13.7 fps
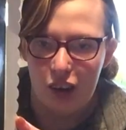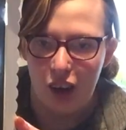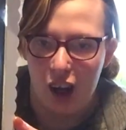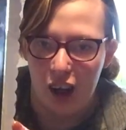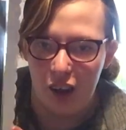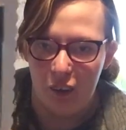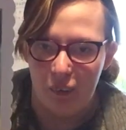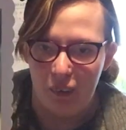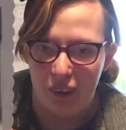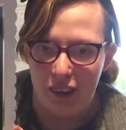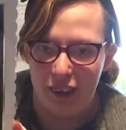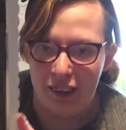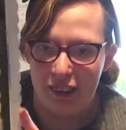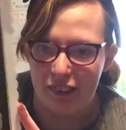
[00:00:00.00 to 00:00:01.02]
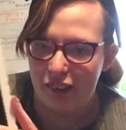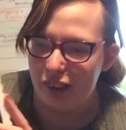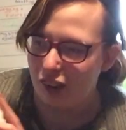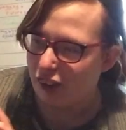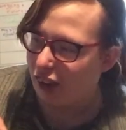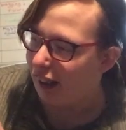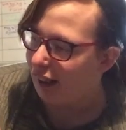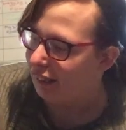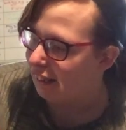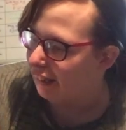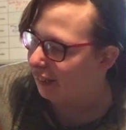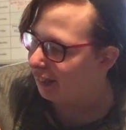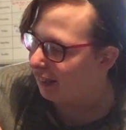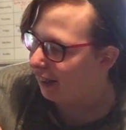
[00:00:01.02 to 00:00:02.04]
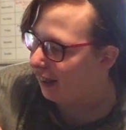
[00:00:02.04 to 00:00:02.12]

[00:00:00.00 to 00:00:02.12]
so it's just like this